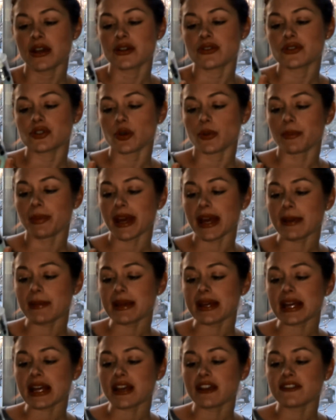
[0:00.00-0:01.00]
So
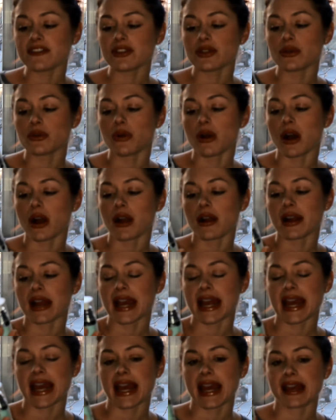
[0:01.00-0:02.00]
maybe if you are
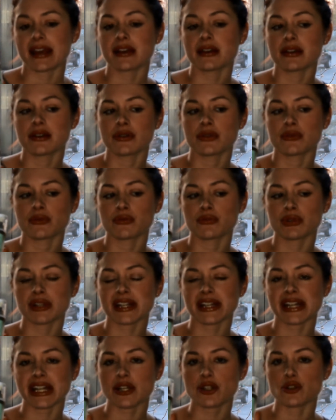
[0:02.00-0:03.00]
a
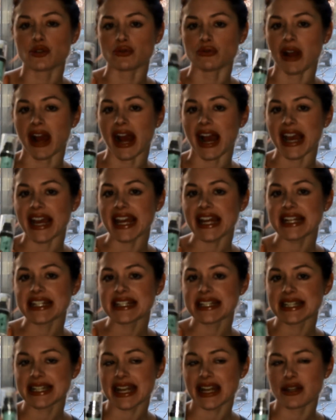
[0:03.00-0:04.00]
really dry
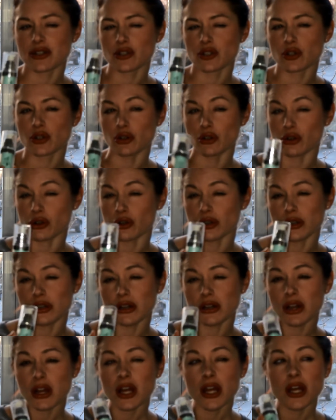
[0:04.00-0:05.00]
skinned
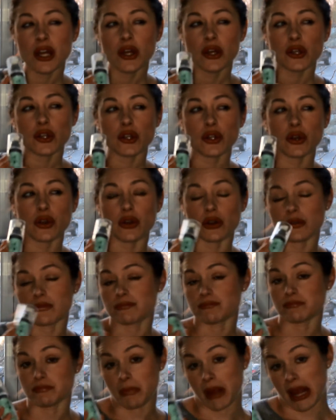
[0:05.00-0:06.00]
girl
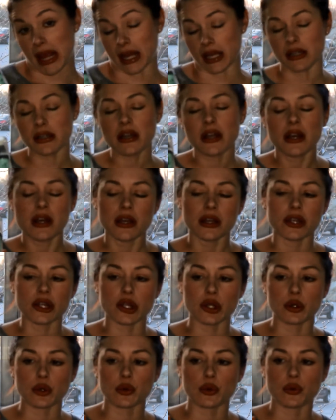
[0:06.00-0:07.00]
or man,
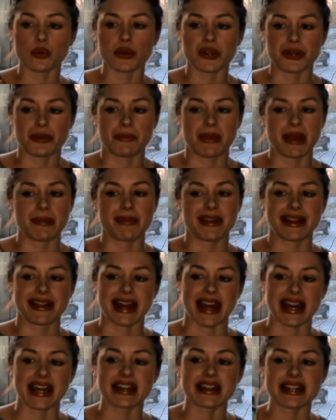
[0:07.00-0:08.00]
you would maybe
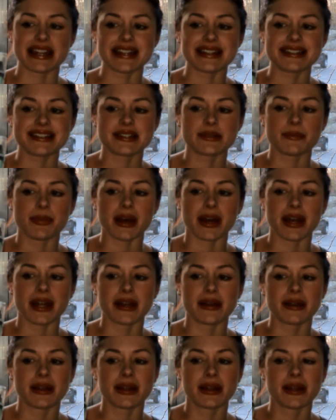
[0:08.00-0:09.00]
like this, but